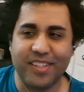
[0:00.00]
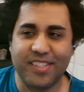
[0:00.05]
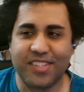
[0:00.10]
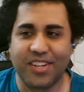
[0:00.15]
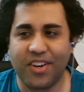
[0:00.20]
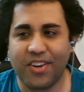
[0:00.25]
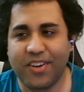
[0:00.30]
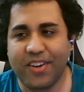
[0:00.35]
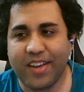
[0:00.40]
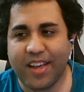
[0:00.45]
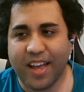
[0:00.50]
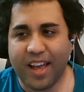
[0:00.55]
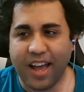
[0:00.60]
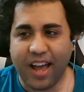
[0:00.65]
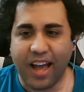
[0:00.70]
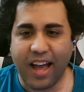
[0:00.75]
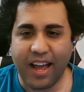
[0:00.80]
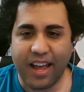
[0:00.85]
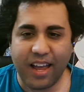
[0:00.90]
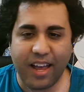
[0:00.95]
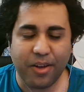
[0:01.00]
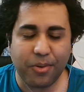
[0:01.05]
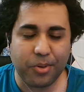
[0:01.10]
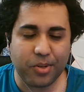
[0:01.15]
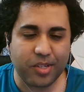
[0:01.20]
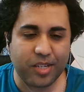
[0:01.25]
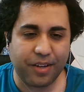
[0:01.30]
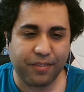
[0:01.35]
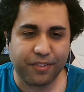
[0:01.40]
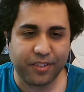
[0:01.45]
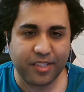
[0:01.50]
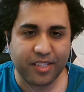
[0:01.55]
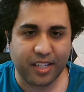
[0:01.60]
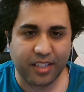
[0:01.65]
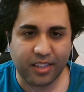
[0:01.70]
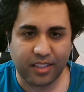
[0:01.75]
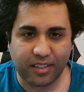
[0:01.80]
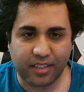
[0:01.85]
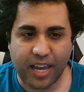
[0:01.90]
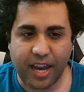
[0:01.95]
So I, I would definitely say
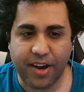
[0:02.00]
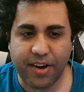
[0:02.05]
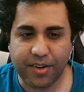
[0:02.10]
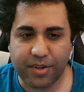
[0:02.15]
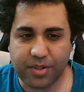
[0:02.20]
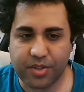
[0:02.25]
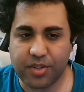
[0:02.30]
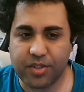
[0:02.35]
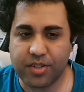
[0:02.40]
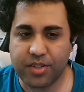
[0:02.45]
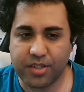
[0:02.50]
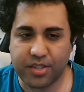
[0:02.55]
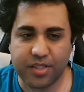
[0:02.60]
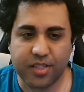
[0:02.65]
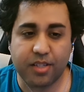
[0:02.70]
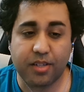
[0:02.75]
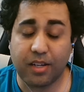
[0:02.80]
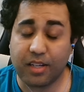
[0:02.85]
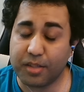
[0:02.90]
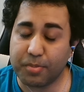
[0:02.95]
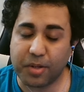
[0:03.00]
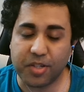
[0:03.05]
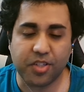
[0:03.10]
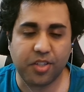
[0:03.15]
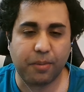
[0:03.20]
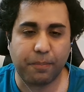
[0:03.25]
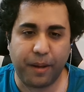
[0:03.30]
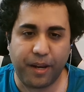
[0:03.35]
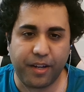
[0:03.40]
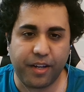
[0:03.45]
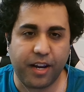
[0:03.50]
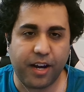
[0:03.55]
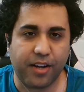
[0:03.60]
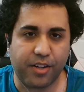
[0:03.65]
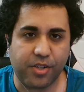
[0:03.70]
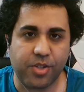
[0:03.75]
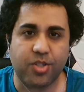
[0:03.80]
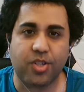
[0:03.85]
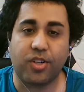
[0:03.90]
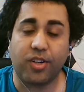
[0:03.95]
the characters, especially the main
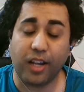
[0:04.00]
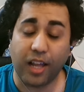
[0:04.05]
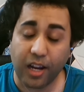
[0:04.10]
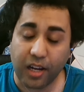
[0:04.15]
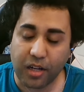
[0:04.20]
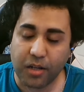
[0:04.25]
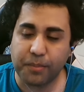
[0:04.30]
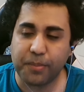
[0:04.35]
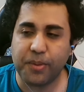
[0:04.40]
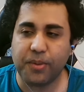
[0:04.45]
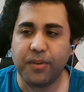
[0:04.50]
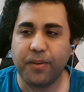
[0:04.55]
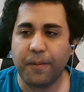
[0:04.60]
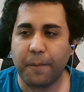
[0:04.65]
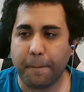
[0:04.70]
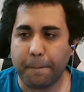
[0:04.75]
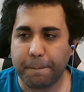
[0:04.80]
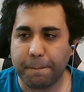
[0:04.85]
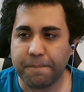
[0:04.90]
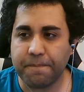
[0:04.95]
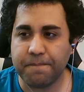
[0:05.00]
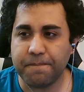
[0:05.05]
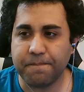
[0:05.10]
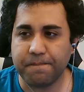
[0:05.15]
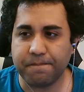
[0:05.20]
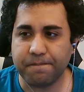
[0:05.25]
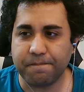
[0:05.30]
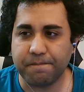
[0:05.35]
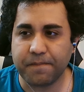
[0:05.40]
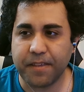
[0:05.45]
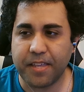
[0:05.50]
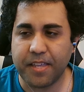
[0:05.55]
characters, are likable. Mm.